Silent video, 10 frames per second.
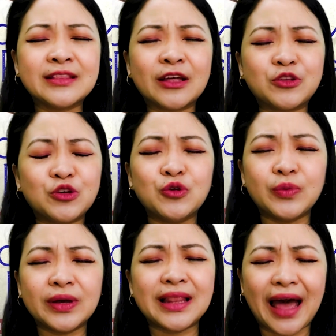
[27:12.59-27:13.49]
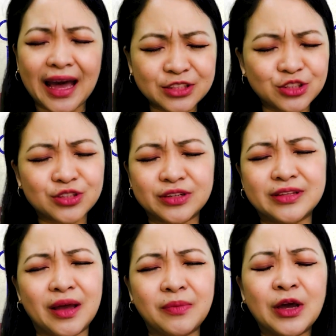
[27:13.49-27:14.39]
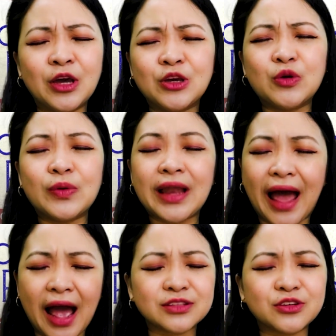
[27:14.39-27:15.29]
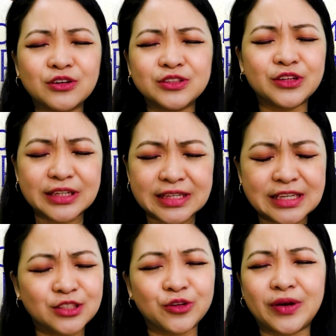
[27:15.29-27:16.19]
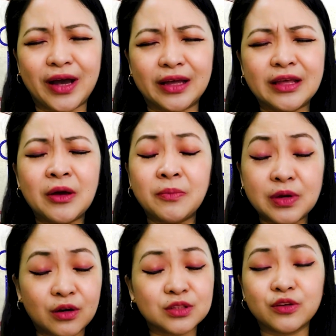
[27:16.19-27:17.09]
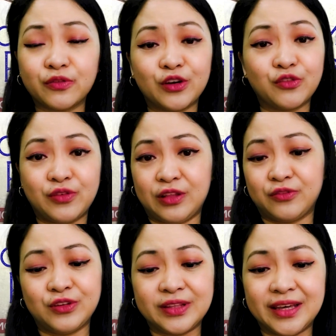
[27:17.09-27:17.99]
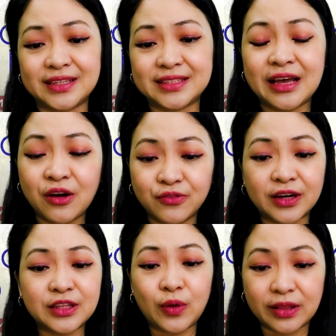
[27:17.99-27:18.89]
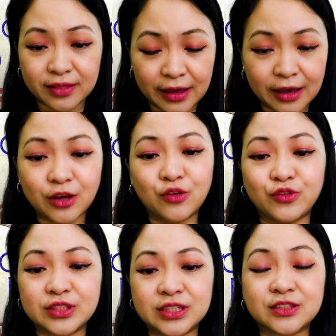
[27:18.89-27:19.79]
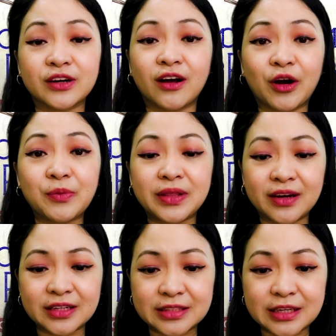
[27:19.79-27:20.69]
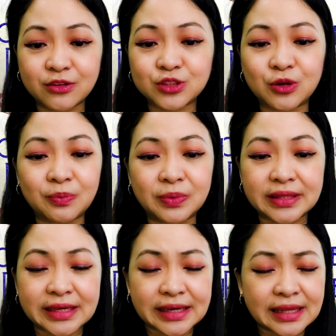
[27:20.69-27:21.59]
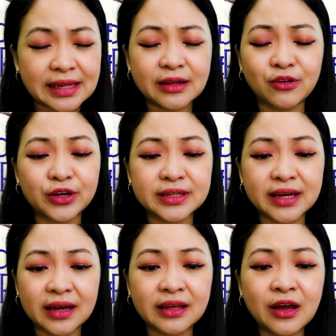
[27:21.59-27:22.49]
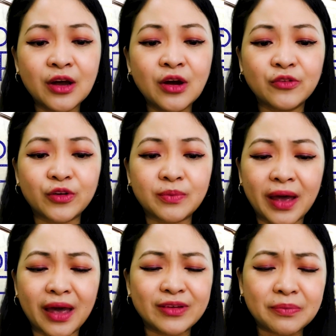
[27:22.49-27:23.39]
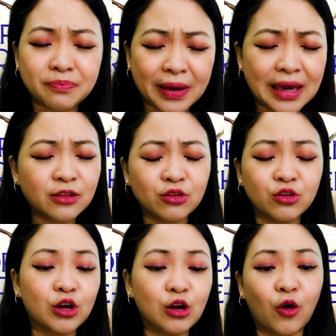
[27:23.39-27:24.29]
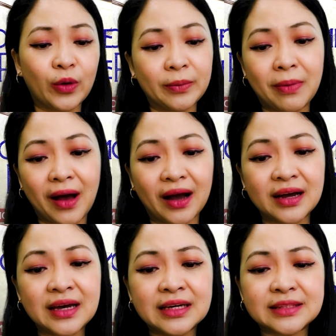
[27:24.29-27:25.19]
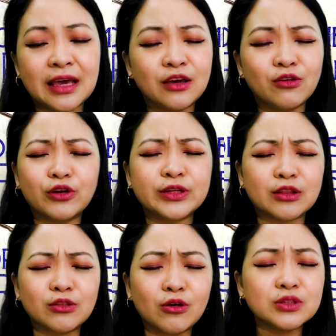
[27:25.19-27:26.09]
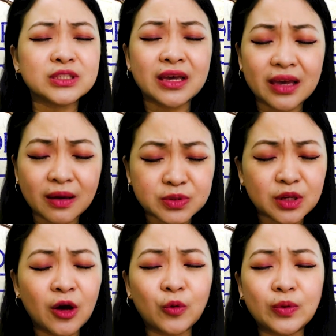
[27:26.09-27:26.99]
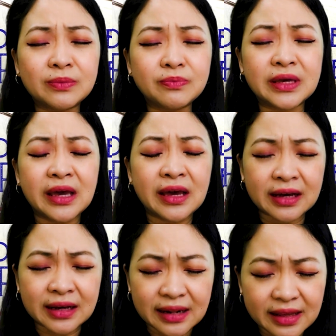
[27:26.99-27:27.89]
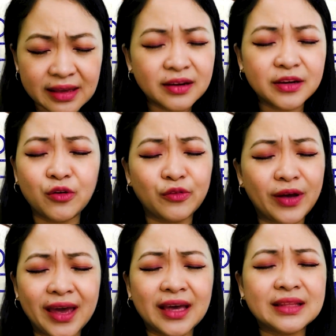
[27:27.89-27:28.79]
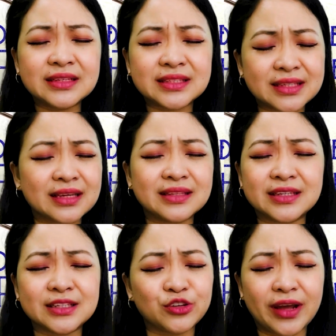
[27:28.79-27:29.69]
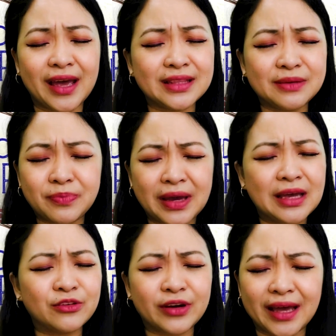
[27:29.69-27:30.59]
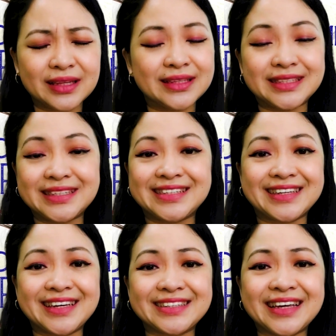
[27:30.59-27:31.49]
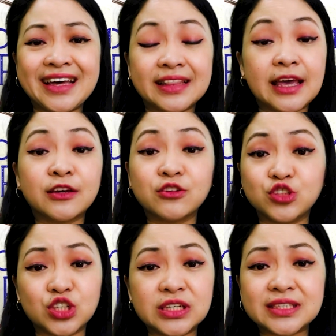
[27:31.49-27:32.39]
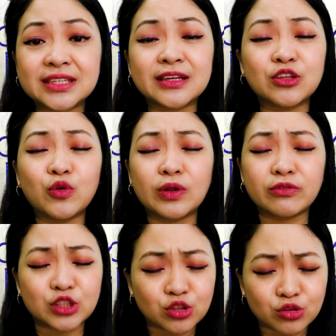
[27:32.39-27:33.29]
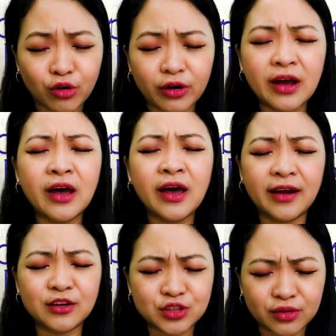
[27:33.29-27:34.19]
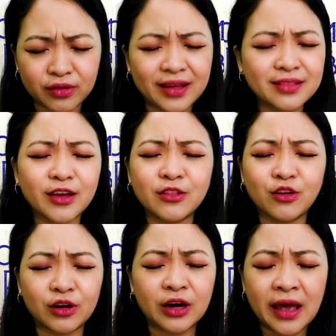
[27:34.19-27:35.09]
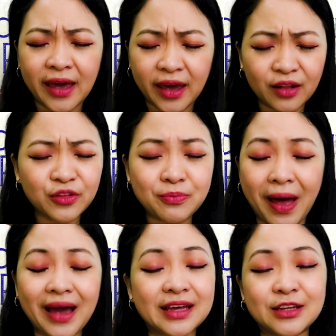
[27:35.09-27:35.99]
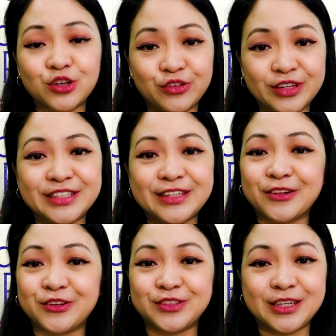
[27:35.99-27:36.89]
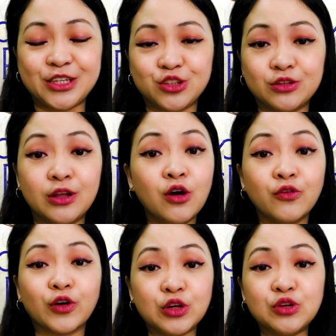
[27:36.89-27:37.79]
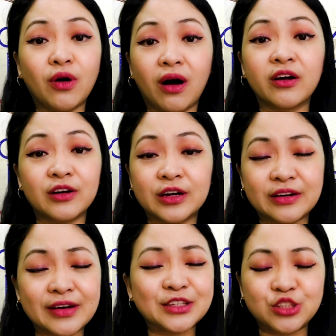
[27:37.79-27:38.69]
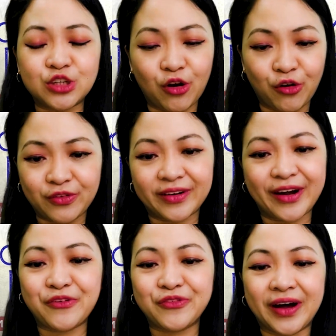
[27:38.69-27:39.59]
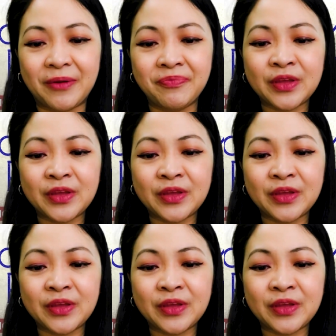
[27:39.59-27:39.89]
that You will answer them. You will act on their needs, O God, because of Your faithfulness. Father, I thank You for Sister Carmen Hardino's complete healing, Lord God, from having pain on her lower back. Thank You, Lord, that those hips will be cleared of any sicknesses or any pain or any diseases. Thank You, Jesus, that You will restore her strength and her health back in its original condition, for You are her great Jehovah Rapha.